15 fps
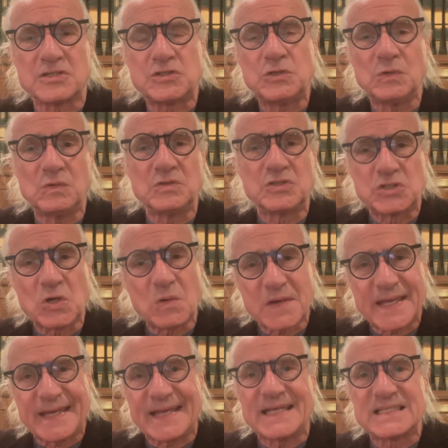to
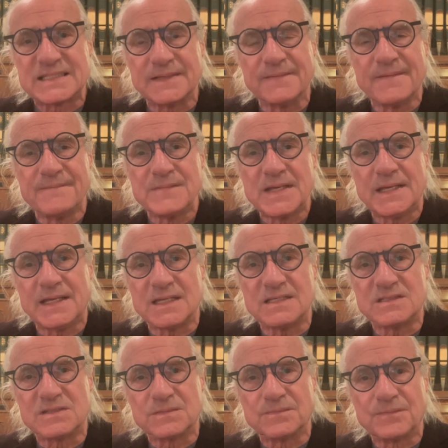showcase
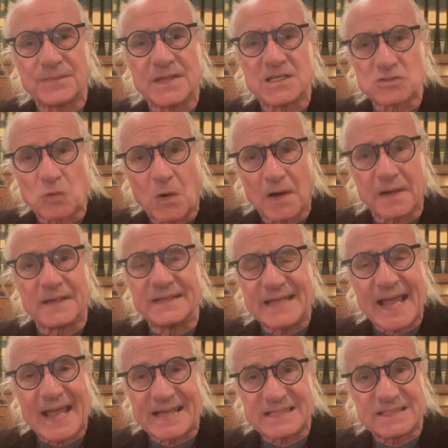his organ
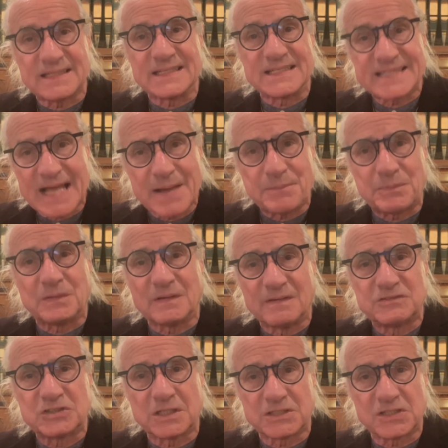as an example of
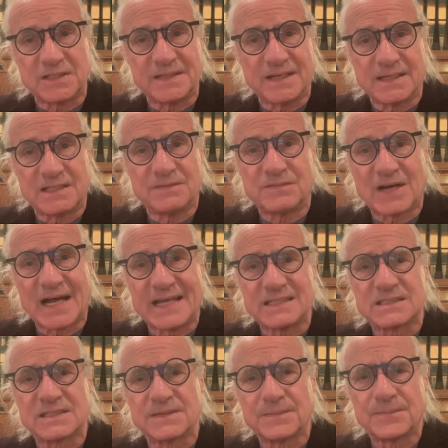such a
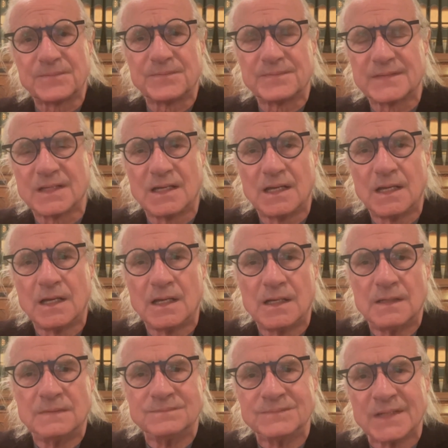device.
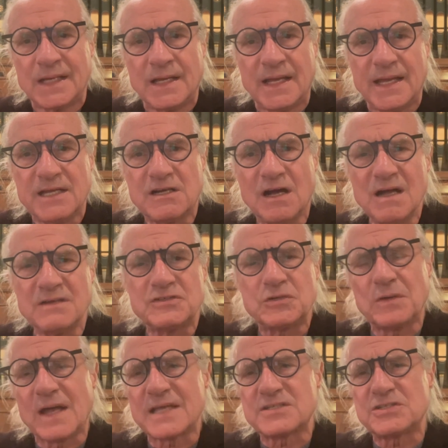In
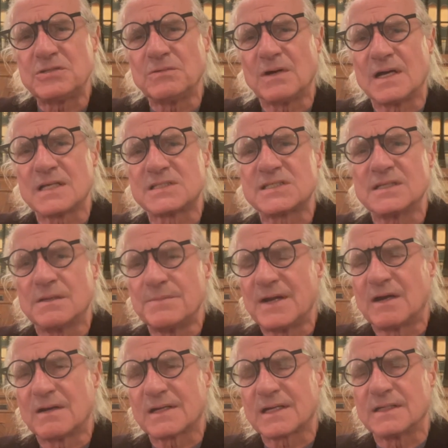contrast to us
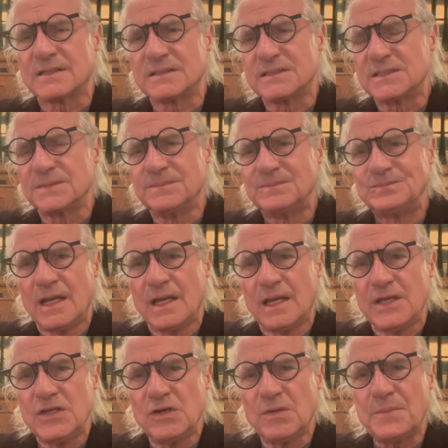Americans,
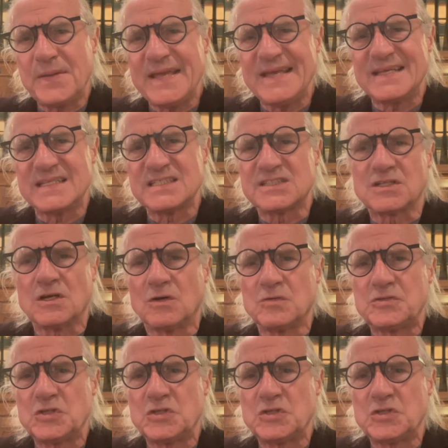Europeans go to